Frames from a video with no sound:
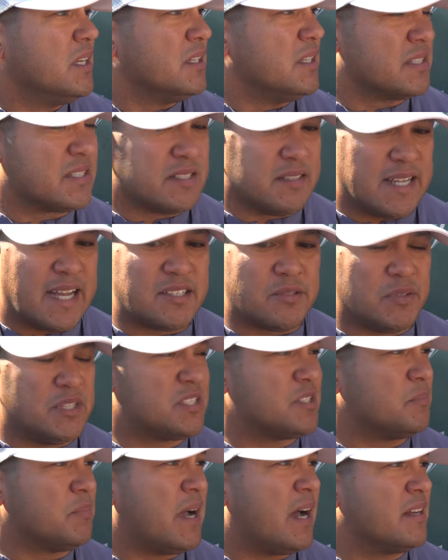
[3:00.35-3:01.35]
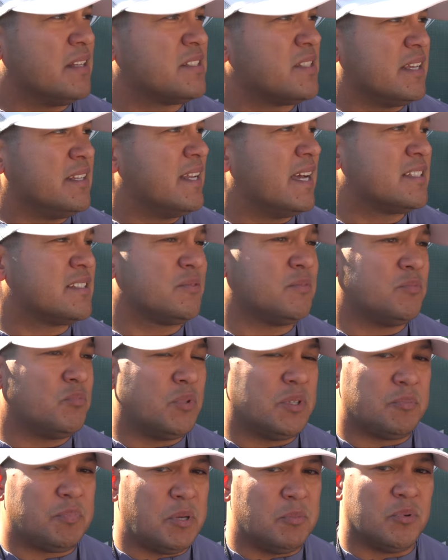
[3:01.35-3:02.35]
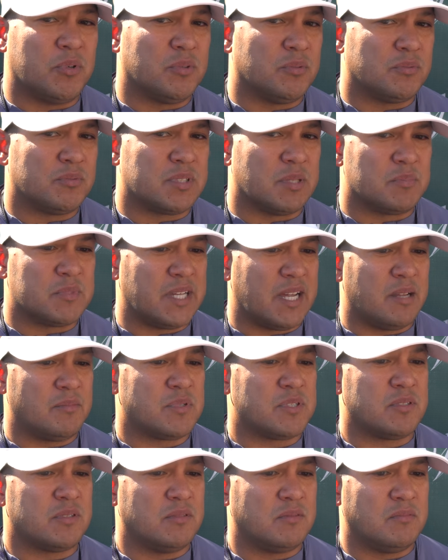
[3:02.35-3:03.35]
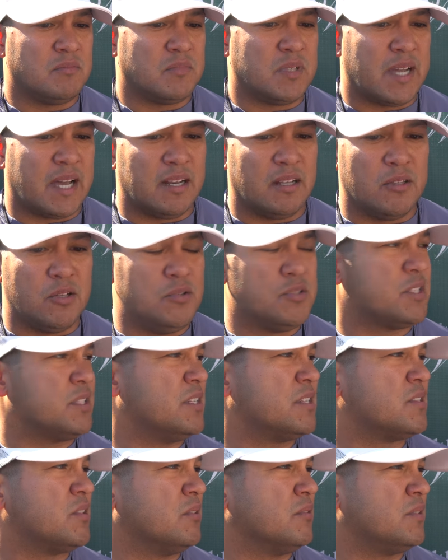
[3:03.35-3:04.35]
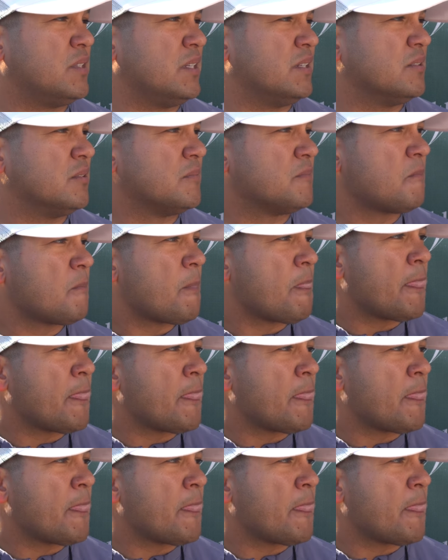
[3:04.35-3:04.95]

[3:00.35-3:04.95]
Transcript: That's what it's about. And that's what people sometimes kind of lose in this whole deal.